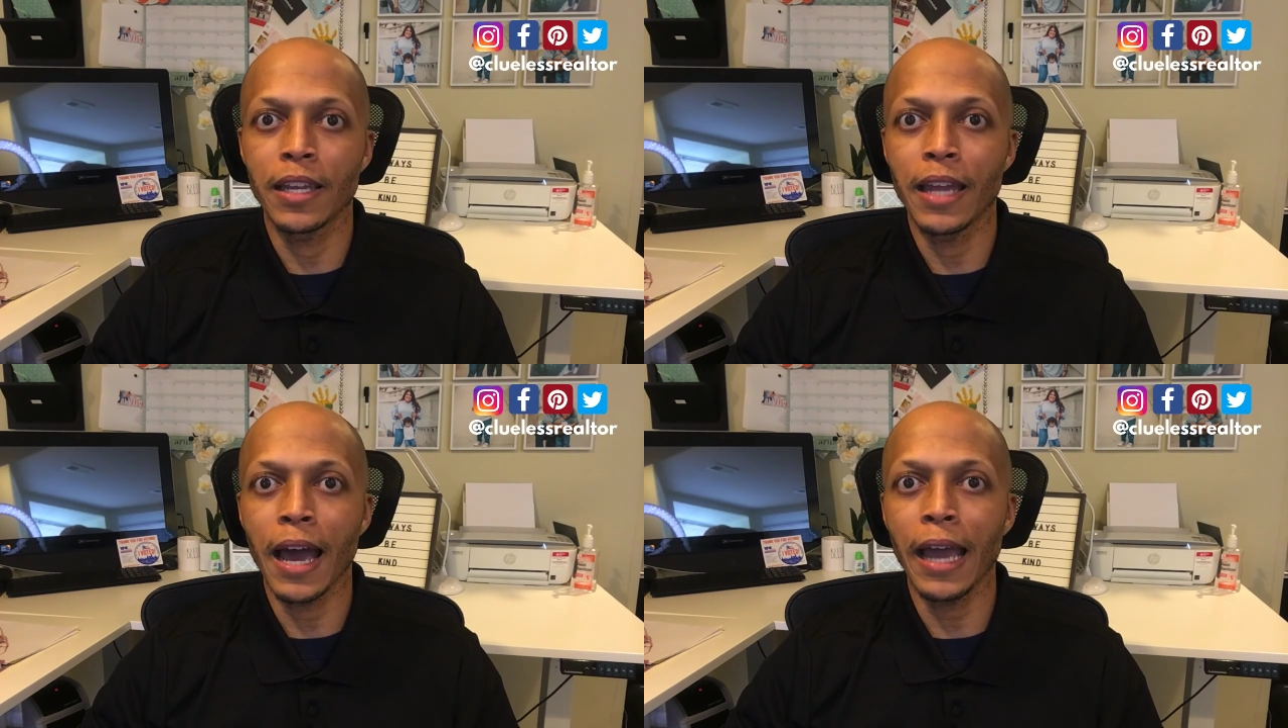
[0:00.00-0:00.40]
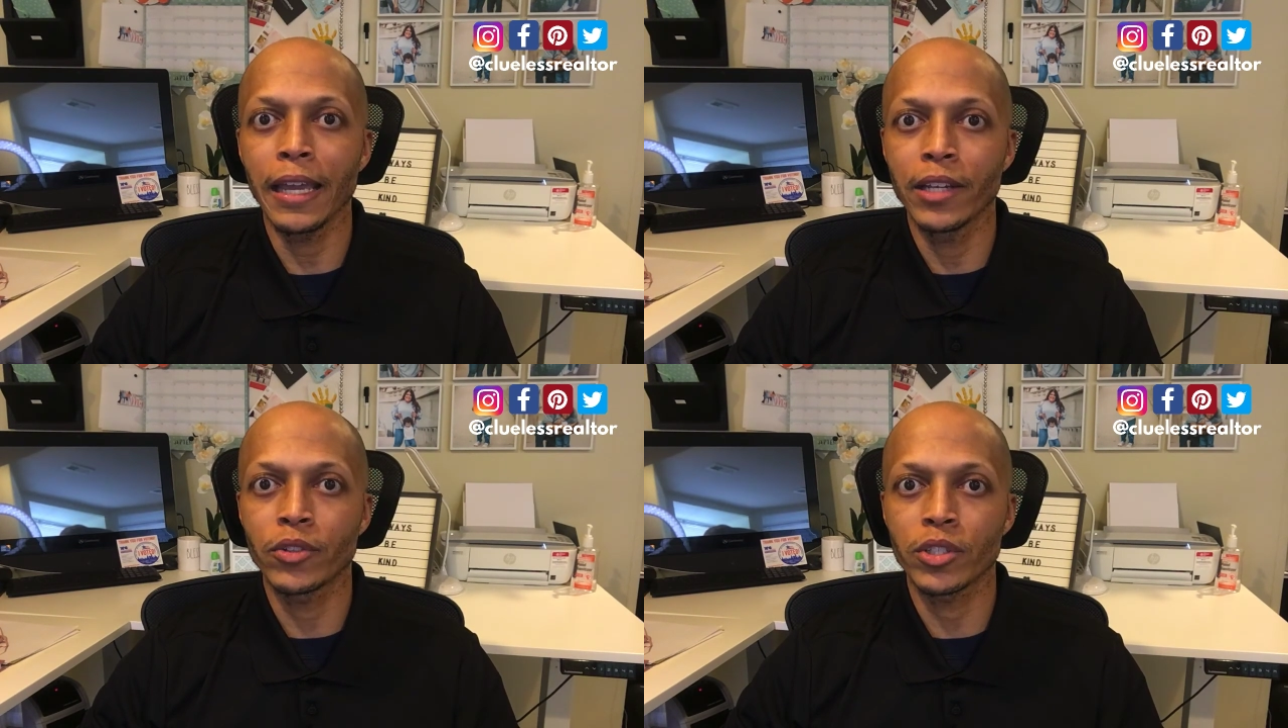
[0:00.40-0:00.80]
and high
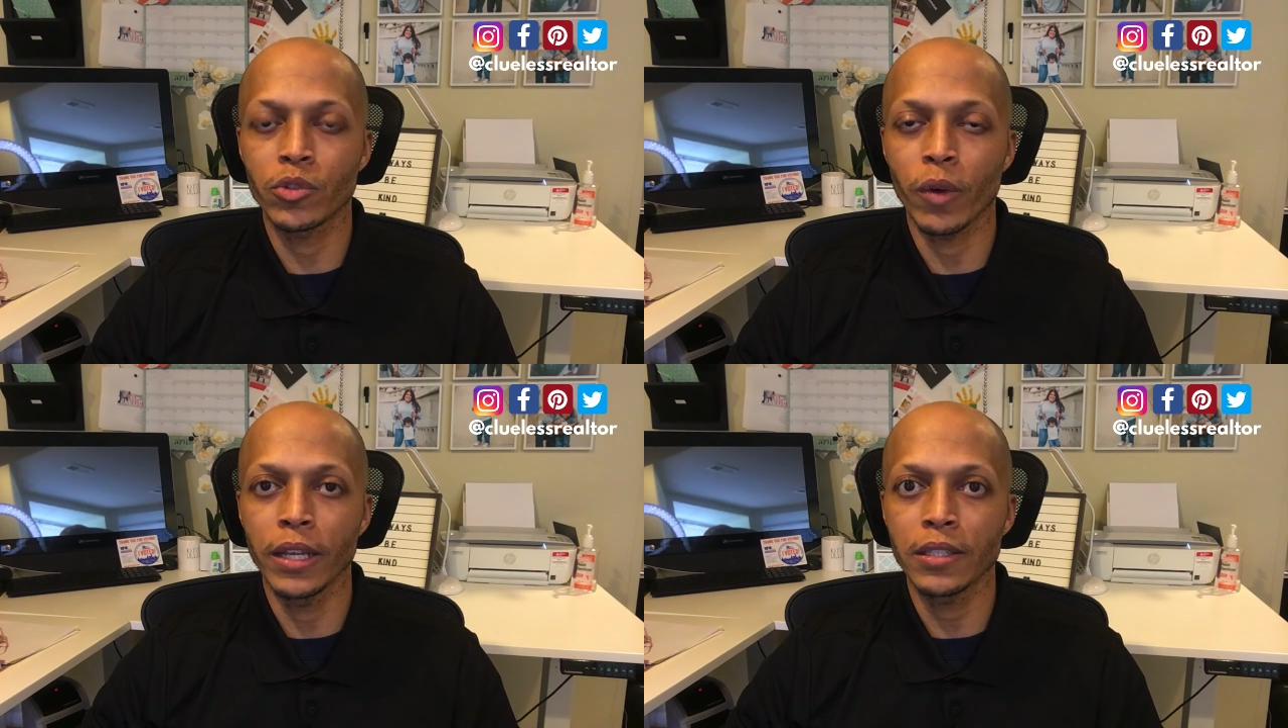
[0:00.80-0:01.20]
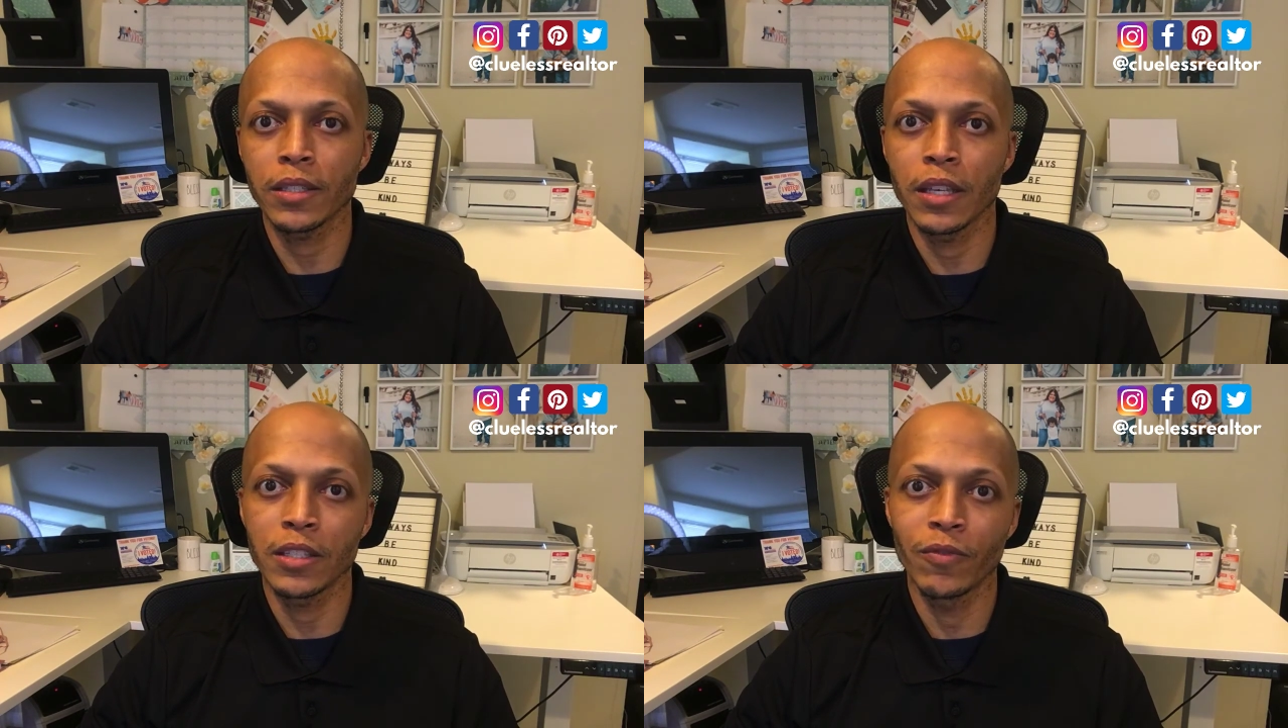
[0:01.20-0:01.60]
interest rates
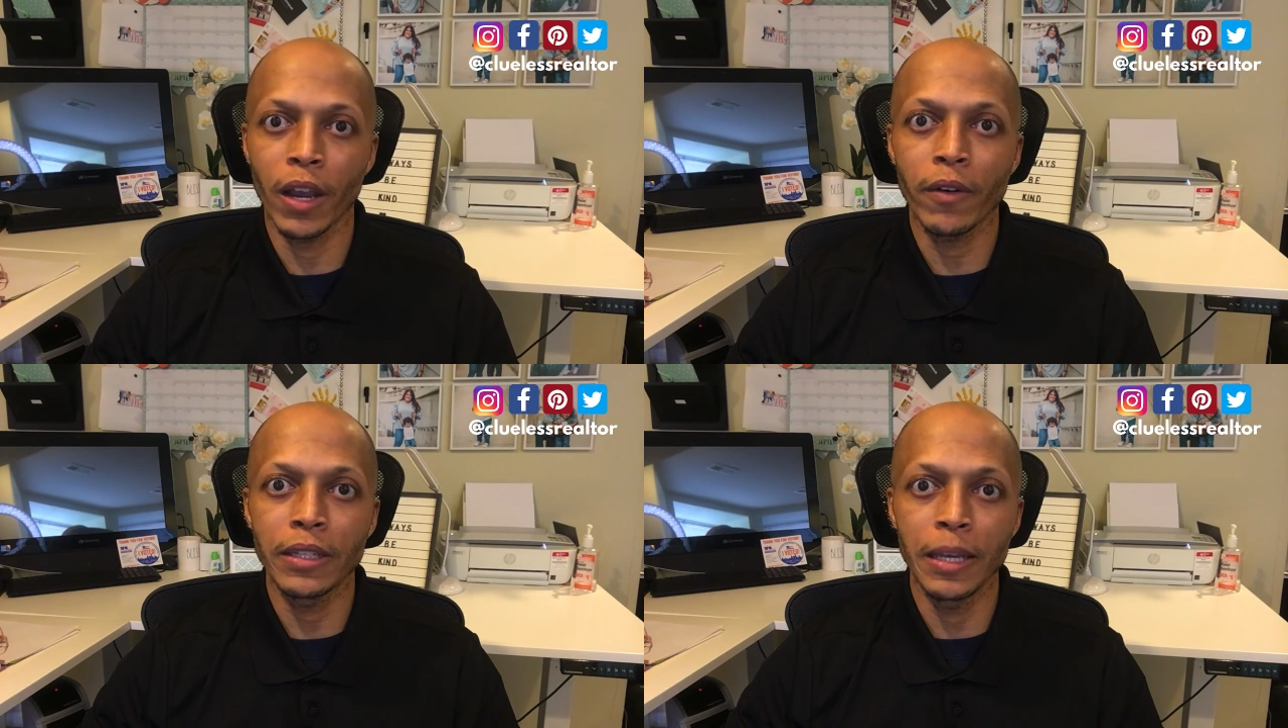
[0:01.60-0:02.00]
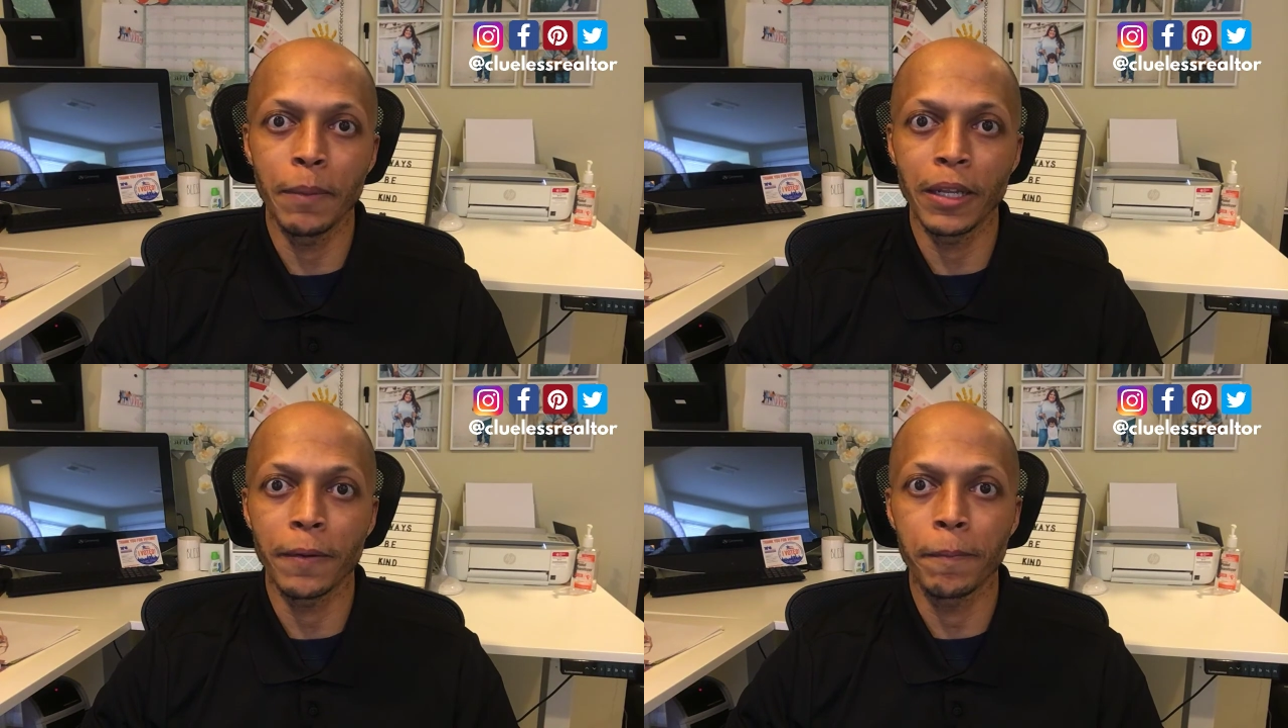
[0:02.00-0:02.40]
is very
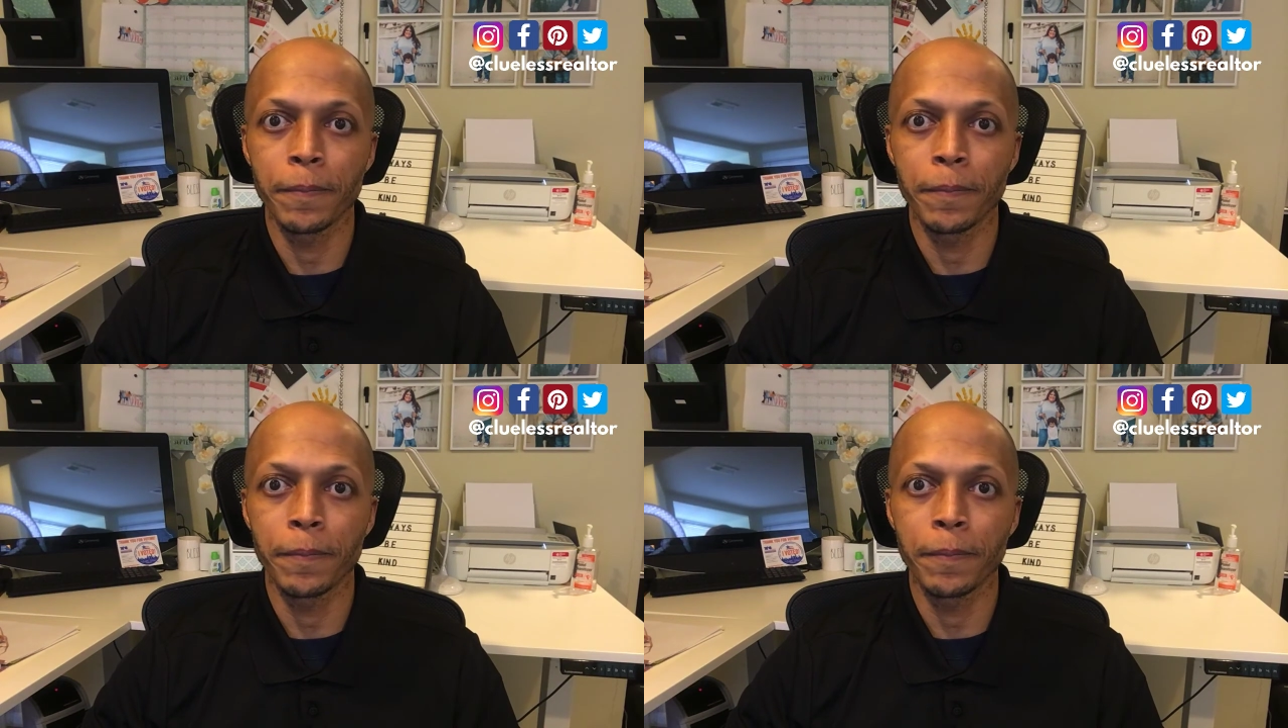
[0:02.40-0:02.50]
limited.